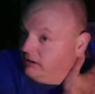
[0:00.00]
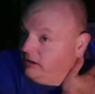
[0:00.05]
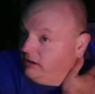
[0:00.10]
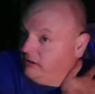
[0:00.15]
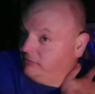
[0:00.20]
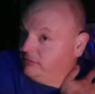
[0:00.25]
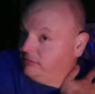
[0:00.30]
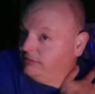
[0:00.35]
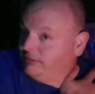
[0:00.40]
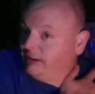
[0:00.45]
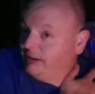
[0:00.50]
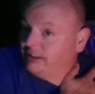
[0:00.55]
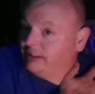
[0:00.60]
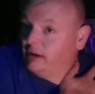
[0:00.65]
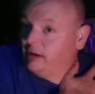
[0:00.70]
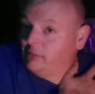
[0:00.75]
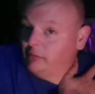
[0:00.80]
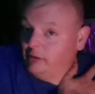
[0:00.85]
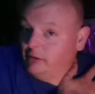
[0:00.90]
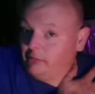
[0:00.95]
if you
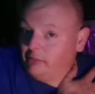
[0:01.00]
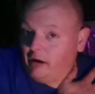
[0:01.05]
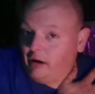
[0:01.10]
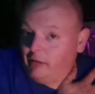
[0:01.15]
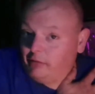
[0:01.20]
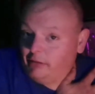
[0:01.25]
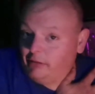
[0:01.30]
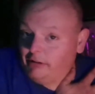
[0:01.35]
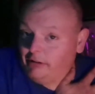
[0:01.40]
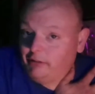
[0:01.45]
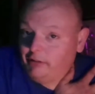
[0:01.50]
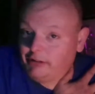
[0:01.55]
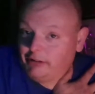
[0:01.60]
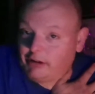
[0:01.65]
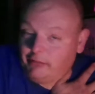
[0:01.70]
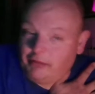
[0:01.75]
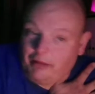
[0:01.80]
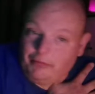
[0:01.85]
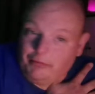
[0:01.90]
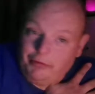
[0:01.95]
temper it properly, which
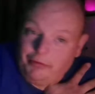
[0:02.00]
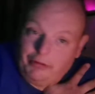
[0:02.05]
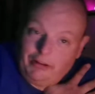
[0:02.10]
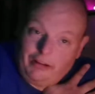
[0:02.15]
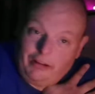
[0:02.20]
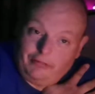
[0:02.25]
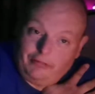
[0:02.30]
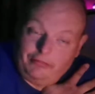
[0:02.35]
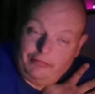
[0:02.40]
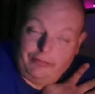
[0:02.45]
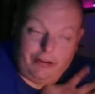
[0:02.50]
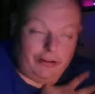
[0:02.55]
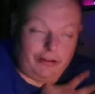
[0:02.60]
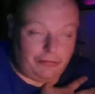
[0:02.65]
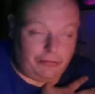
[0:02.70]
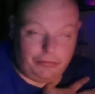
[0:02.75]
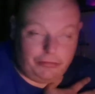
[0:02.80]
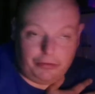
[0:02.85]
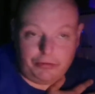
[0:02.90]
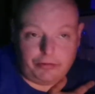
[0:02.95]
I'm doing a lot of
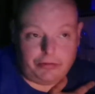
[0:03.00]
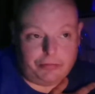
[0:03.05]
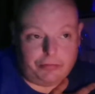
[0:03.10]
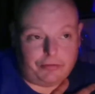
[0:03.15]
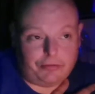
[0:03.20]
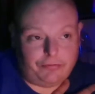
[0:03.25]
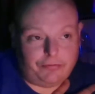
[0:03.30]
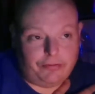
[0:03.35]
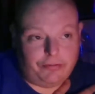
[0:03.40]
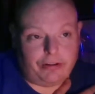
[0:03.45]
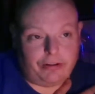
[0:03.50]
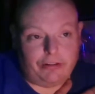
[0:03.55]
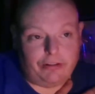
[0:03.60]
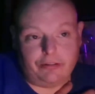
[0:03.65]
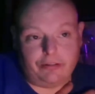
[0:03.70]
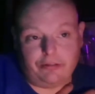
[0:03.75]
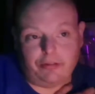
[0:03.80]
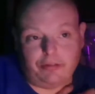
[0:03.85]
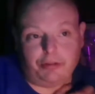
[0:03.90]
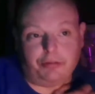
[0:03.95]
I'm doing so much freaking
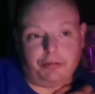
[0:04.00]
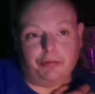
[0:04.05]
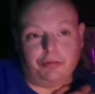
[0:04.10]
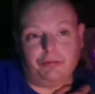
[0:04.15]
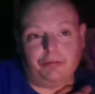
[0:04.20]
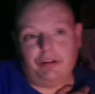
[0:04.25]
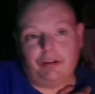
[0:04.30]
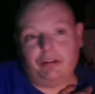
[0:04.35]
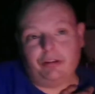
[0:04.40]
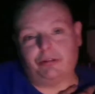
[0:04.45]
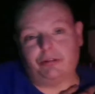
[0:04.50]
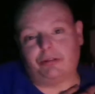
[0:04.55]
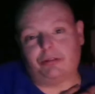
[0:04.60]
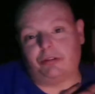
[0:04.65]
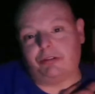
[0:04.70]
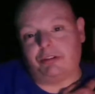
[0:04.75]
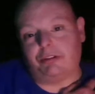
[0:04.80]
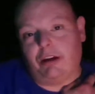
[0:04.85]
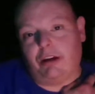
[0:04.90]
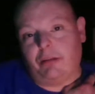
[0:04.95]
YouTube video
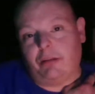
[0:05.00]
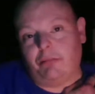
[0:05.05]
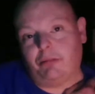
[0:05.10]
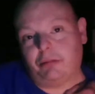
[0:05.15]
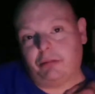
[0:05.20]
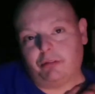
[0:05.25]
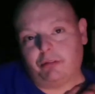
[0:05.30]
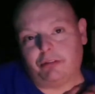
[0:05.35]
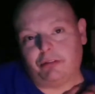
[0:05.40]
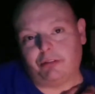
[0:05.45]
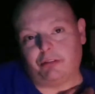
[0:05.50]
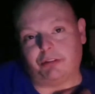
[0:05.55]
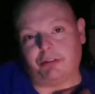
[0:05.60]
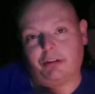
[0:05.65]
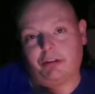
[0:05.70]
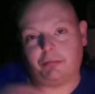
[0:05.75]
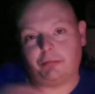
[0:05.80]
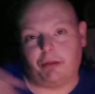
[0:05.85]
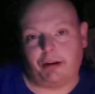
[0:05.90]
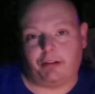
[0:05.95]
searching. I'm doing
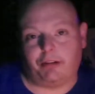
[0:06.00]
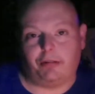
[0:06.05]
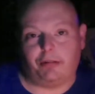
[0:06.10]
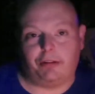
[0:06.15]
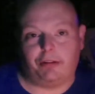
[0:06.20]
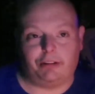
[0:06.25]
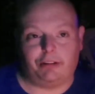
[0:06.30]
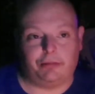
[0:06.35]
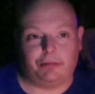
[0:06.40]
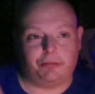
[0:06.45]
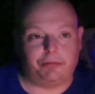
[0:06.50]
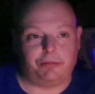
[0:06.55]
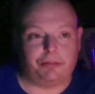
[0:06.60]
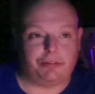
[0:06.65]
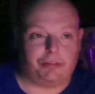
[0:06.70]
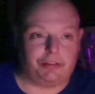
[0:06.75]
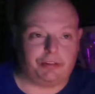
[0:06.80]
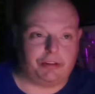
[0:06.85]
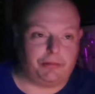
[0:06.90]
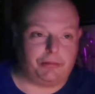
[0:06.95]
searching on microgreens, I'm doing
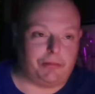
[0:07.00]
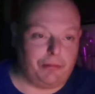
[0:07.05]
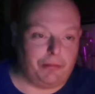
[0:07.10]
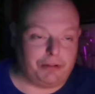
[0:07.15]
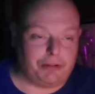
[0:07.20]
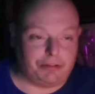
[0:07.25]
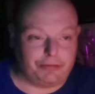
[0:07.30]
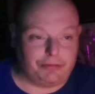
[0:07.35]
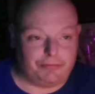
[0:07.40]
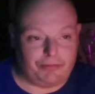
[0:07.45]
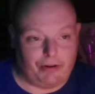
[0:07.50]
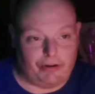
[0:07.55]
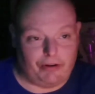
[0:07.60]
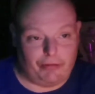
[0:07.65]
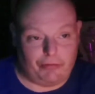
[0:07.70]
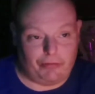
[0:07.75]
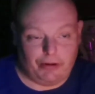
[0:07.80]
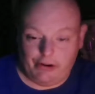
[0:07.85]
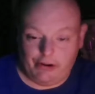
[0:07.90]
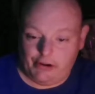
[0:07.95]
searching on my mushroom
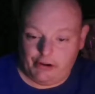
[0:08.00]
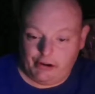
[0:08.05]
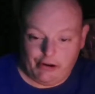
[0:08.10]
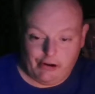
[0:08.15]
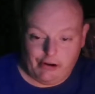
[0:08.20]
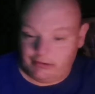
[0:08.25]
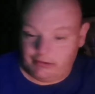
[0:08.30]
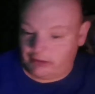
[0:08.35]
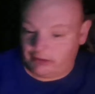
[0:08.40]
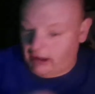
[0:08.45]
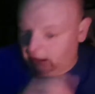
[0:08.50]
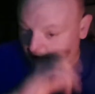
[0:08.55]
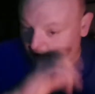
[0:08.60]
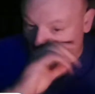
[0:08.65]
farm, trying to